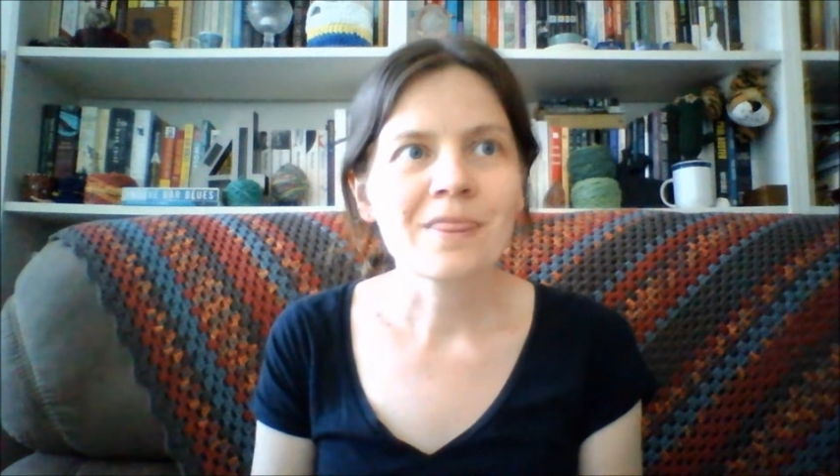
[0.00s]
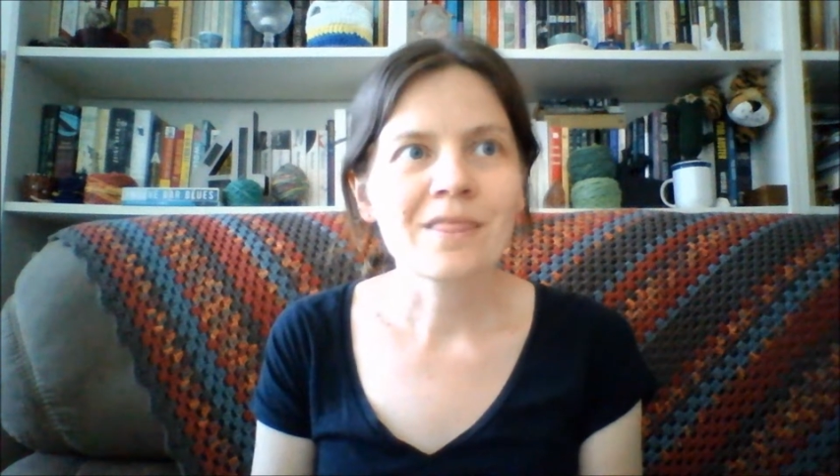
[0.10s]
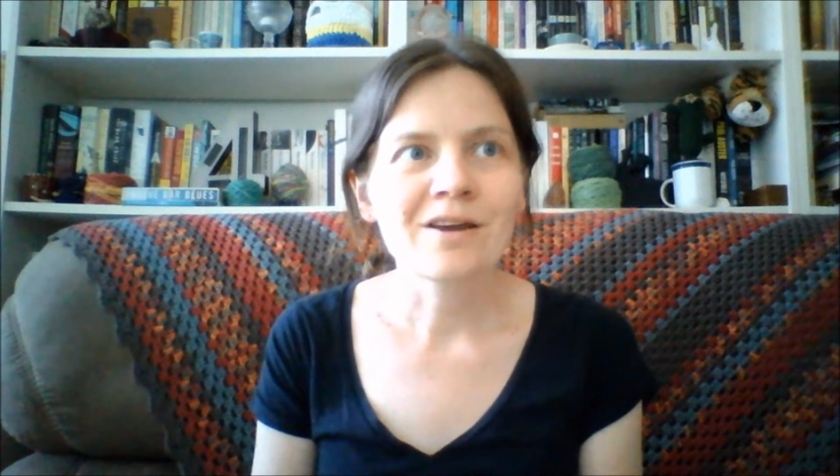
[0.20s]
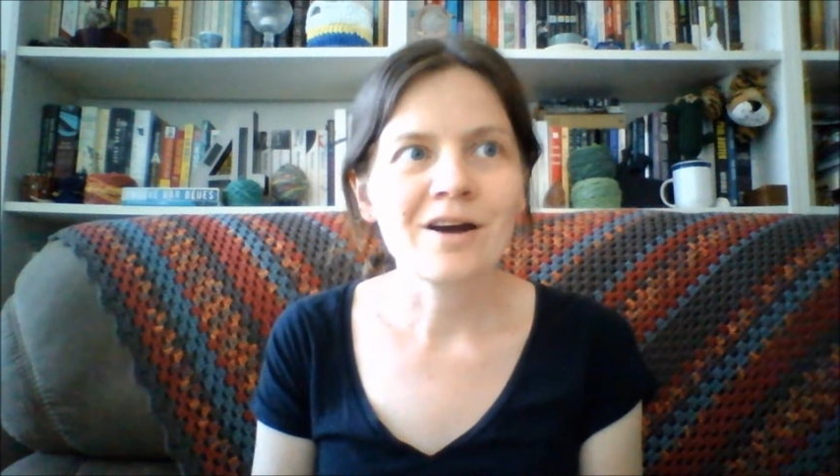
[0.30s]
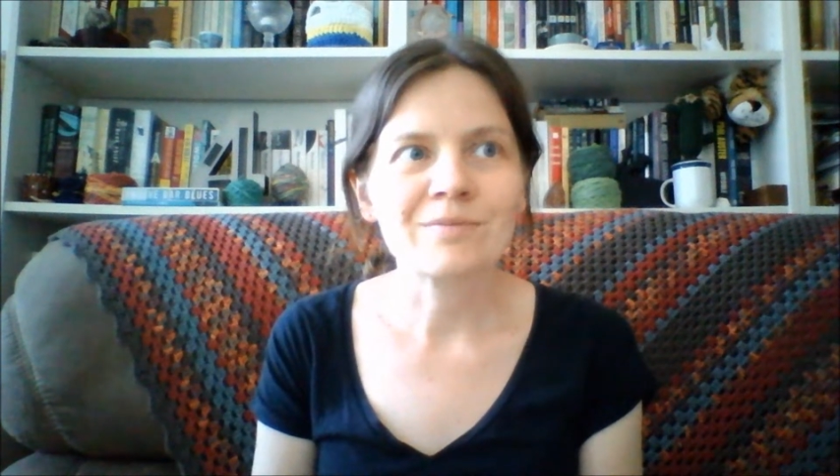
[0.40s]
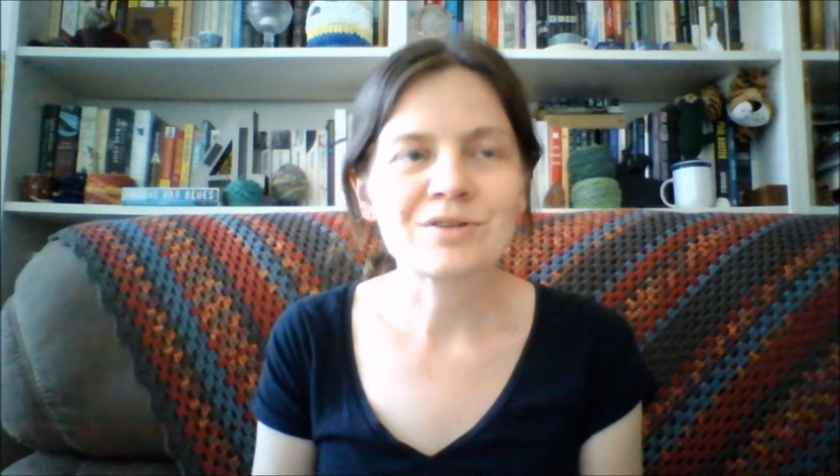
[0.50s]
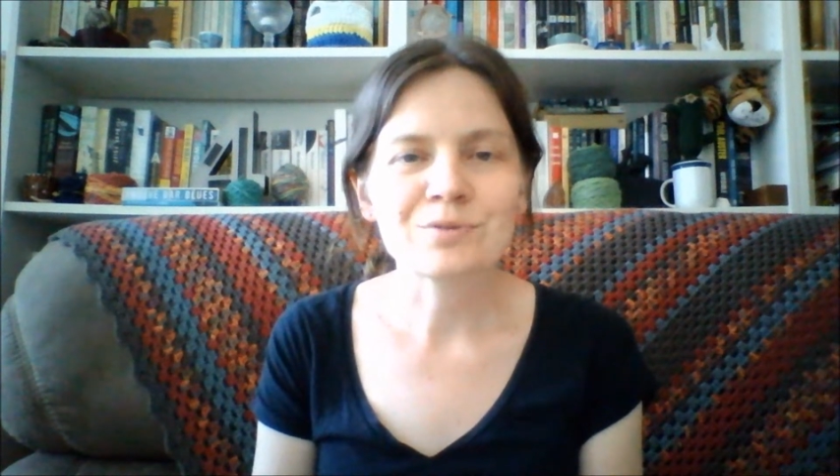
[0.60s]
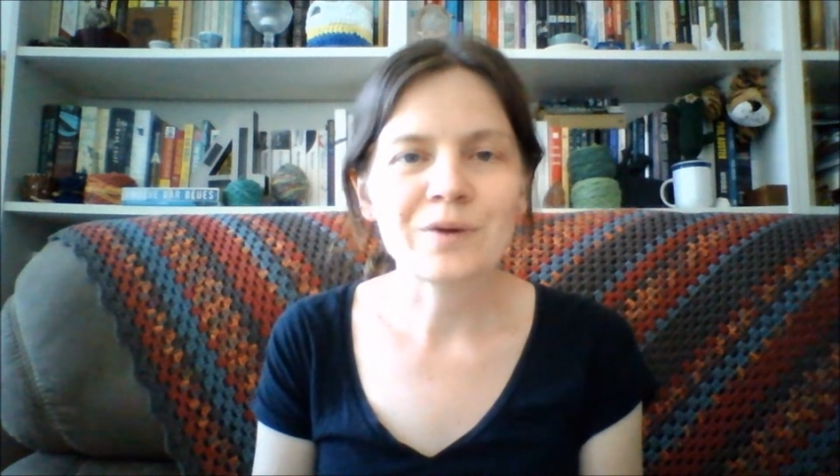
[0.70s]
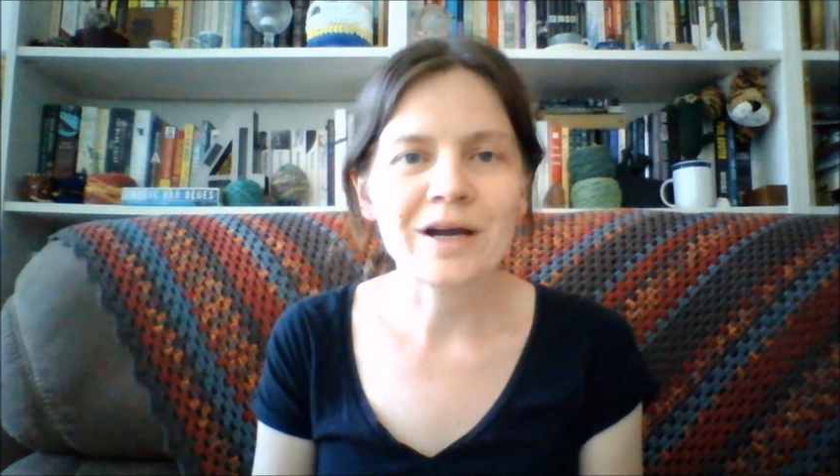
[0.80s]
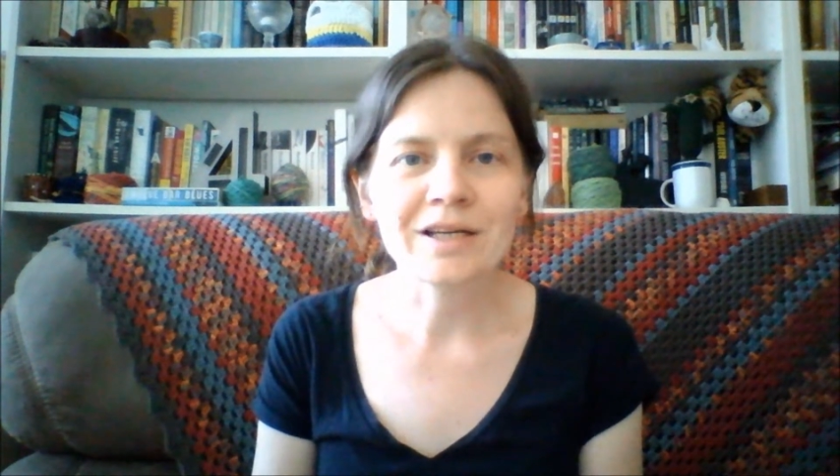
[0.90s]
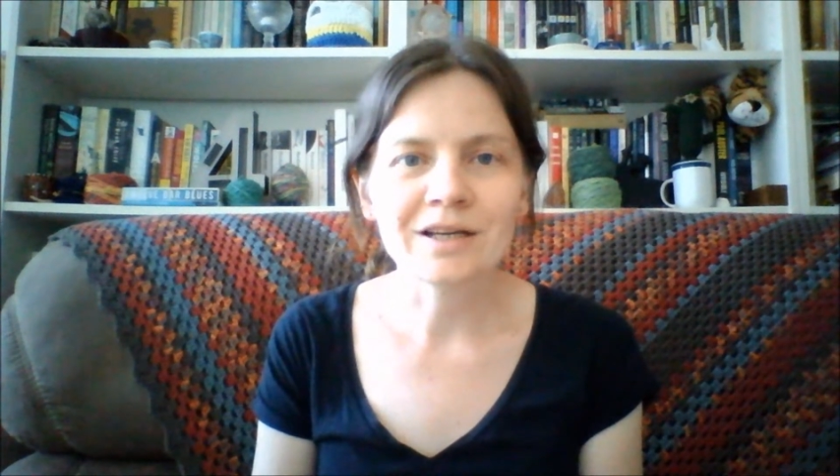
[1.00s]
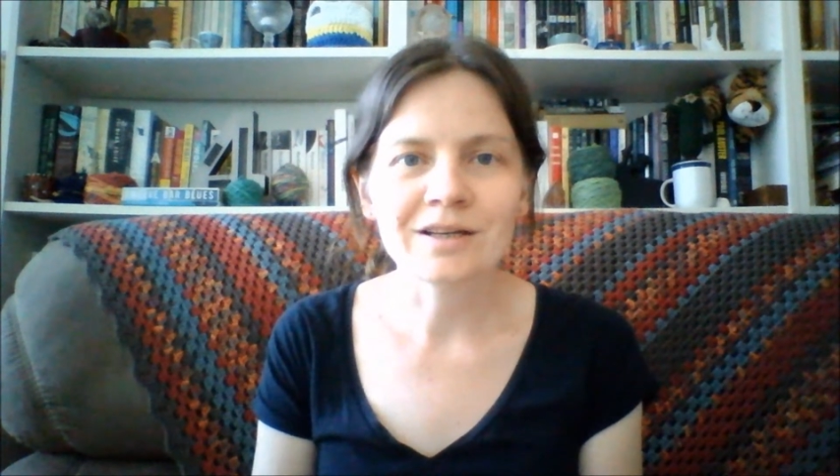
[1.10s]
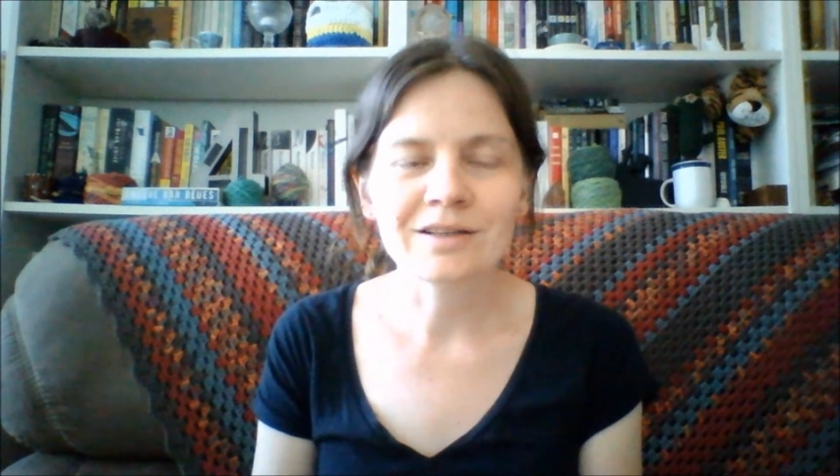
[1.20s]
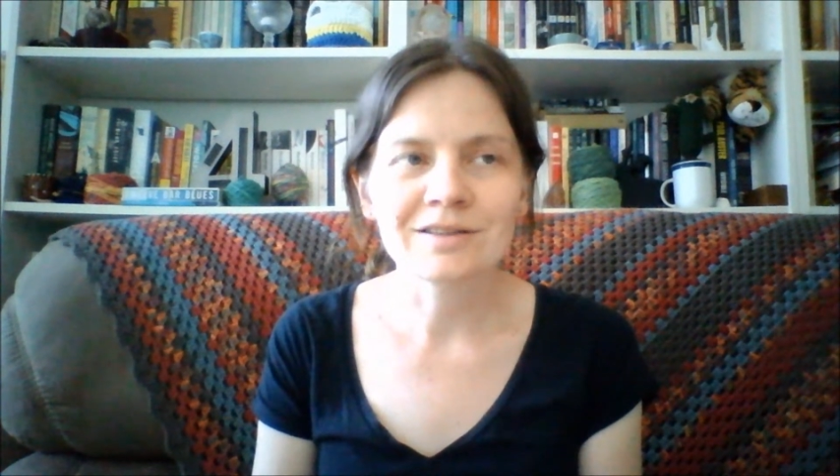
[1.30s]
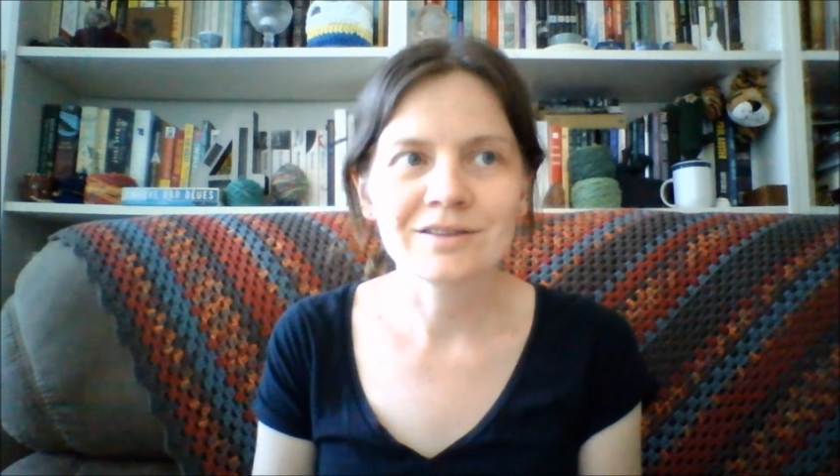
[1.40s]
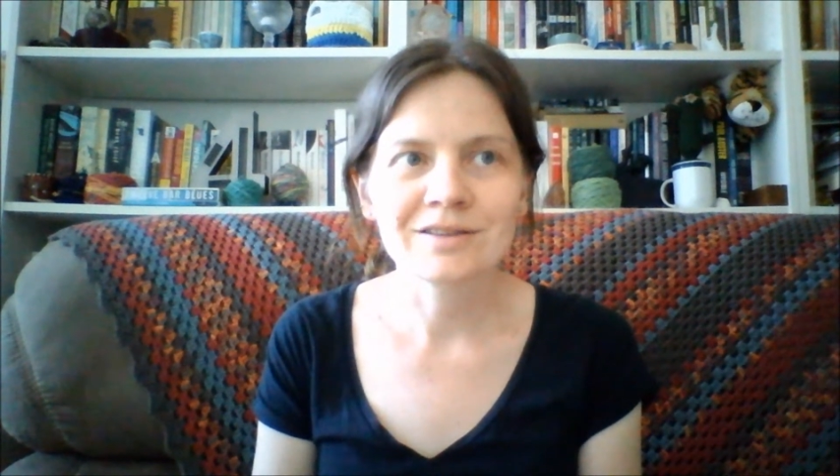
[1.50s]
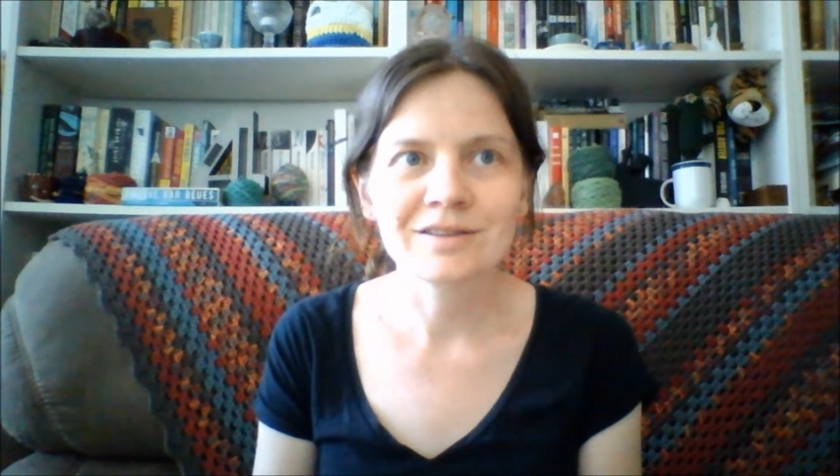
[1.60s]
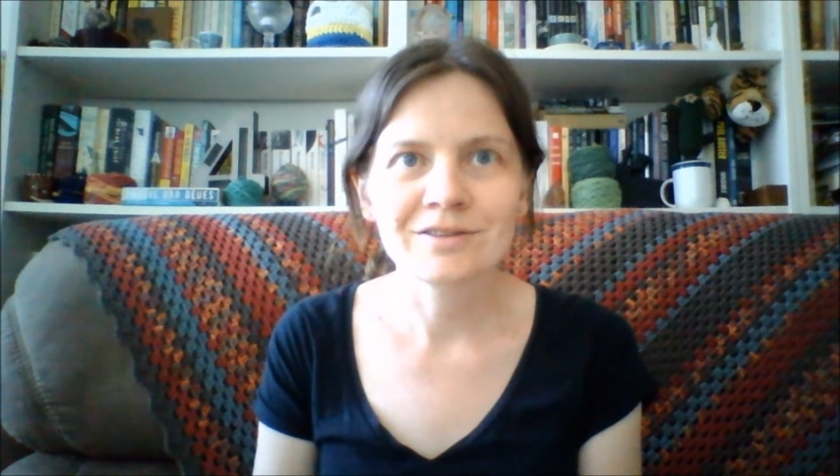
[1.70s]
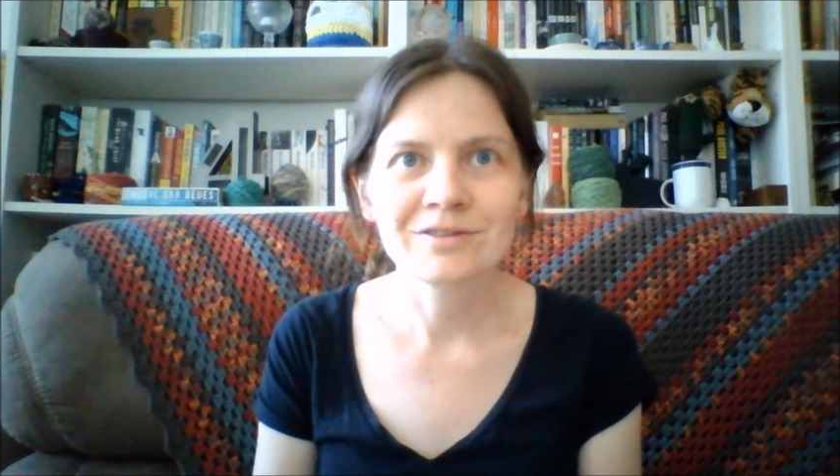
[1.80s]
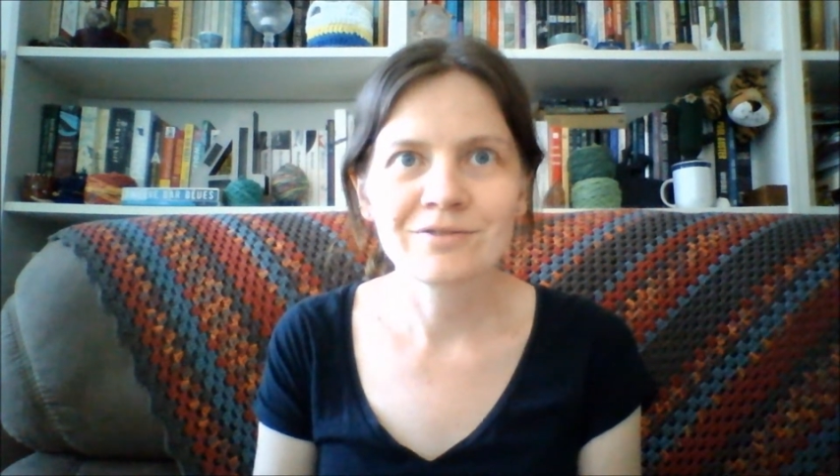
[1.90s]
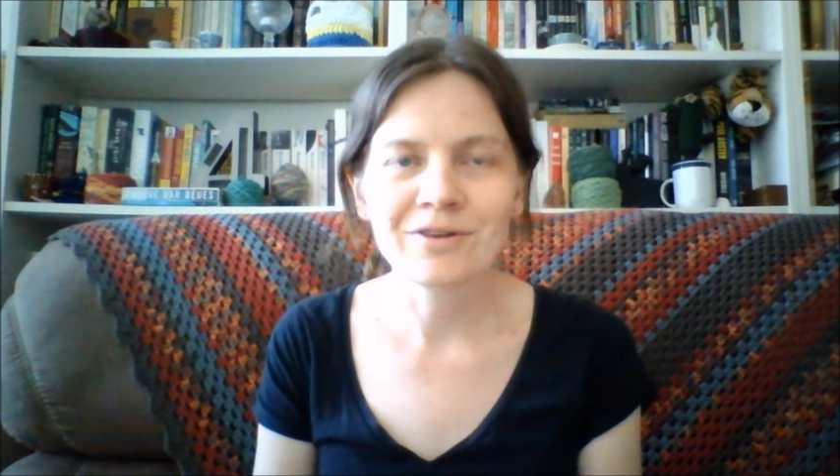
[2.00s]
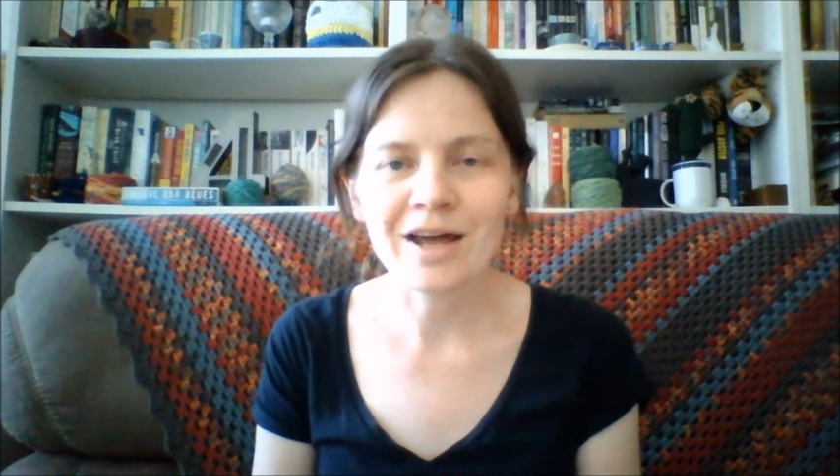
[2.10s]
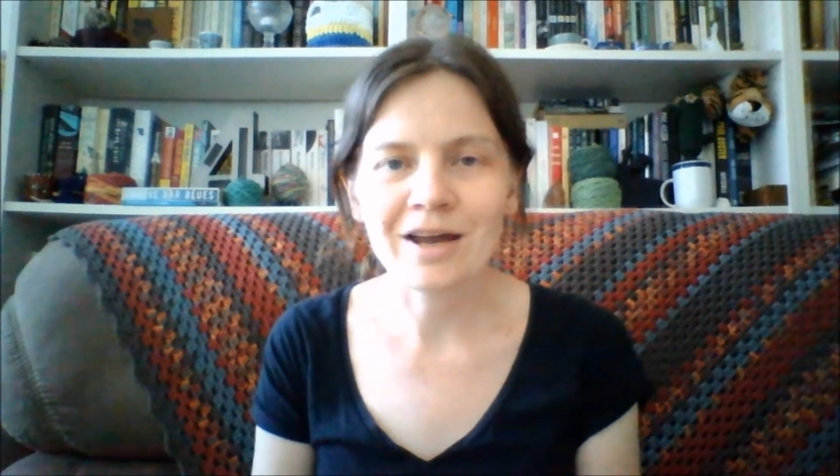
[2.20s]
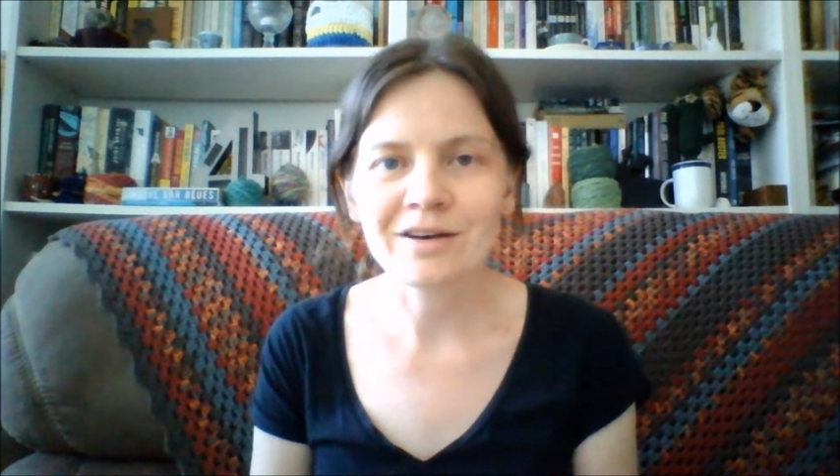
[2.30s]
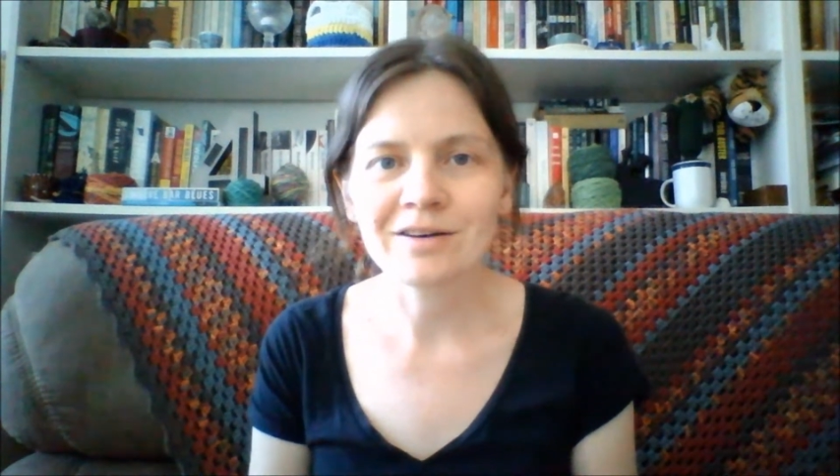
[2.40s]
I'm just waiting for that